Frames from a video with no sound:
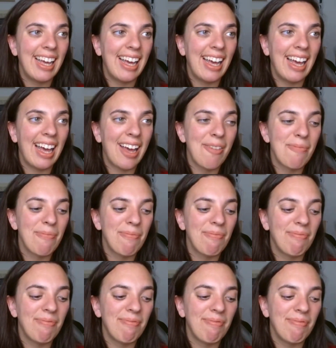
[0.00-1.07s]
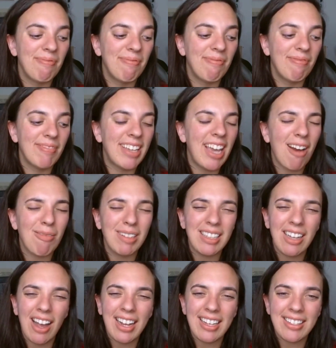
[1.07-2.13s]

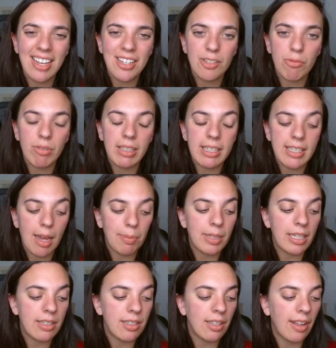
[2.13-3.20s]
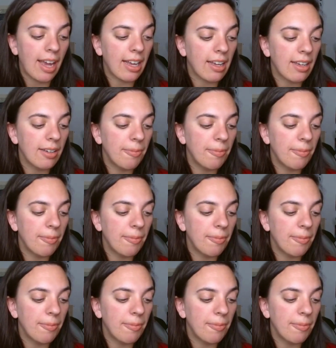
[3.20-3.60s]
I guess I just really tapped into like